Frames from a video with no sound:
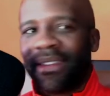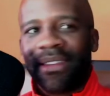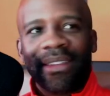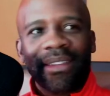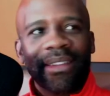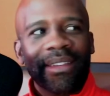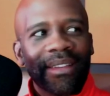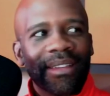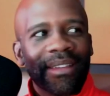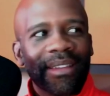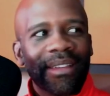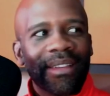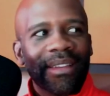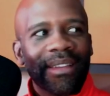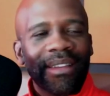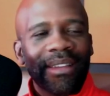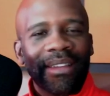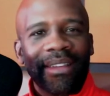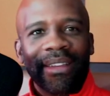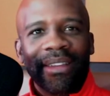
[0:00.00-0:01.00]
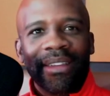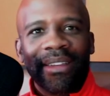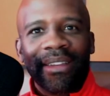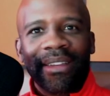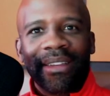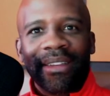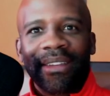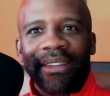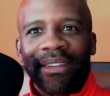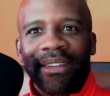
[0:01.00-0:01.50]

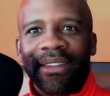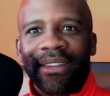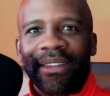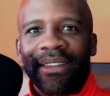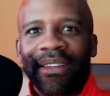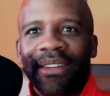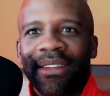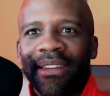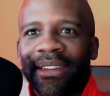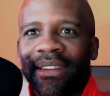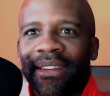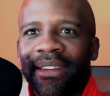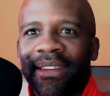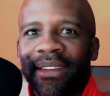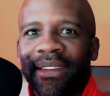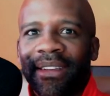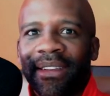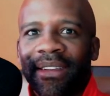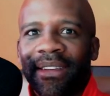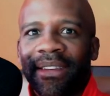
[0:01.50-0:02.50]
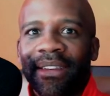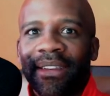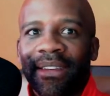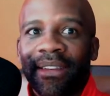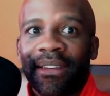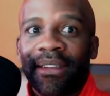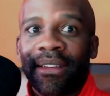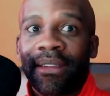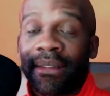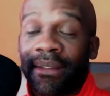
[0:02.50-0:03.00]

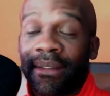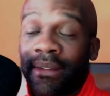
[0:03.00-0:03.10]
Nothing is said.